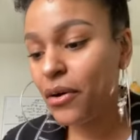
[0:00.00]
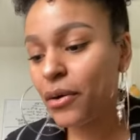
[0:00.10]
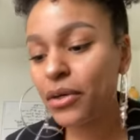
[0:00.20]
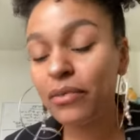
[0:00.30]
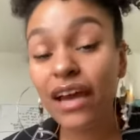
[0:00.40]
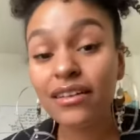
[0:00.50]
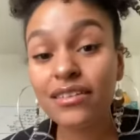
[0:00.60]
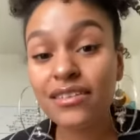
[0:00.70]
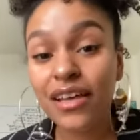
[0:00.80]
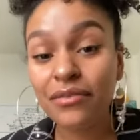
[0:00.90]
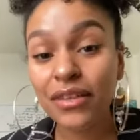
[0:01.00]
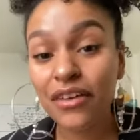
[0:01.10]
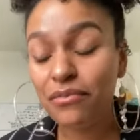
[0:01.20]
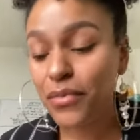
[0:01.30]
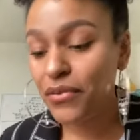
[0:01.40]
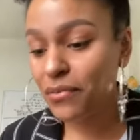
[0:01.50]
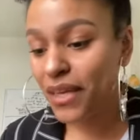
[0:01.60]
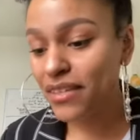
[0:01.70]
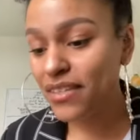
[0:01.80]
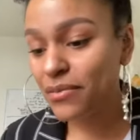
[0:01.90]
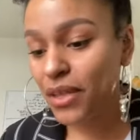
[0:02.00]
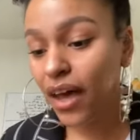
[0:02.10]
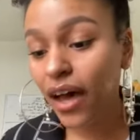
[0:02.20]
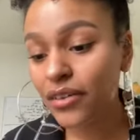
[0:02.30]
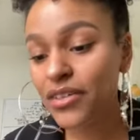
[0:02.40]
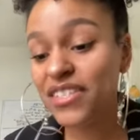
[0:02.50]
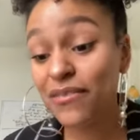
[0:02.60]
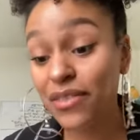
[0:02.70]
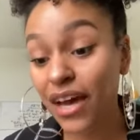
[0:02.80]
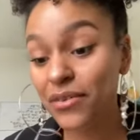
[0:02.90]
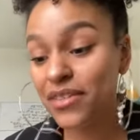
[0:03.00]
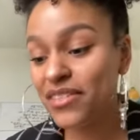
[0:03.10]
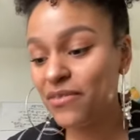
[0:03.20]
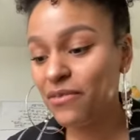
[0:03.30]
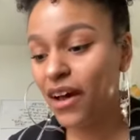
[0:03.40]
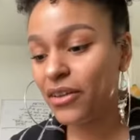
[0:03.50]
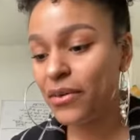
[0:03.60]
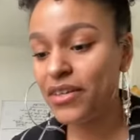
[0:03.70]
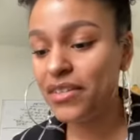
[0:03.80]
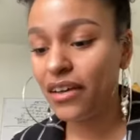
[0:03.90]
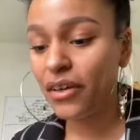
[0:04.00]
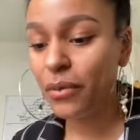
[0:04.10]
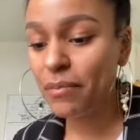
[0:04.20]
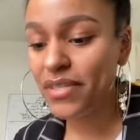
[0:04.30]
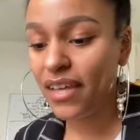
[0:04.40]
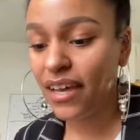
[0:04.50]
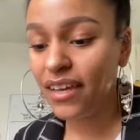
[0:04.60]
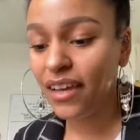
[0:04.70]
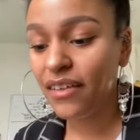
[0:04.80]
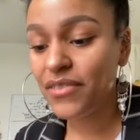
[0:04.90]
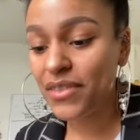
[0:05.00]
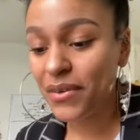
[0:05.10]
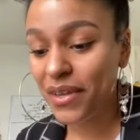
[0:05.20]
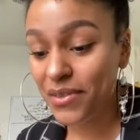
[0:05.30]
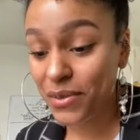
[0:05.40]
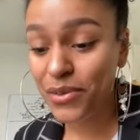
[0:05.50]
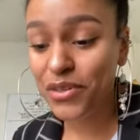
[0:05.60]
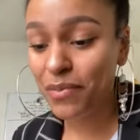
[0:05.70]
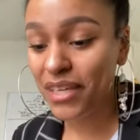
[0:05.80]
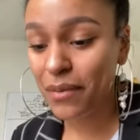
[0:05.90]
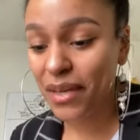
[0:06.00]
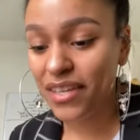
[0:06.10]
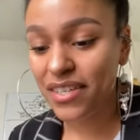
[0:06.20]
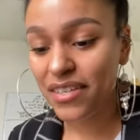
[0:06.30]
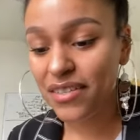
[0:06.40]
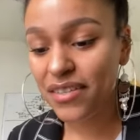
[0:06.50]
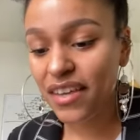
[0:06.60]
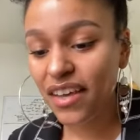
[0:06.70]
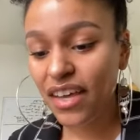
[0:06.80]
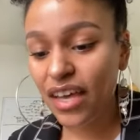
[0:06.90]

or a radical self-love movement with hundreds of thousands of followers on our website and social media pages,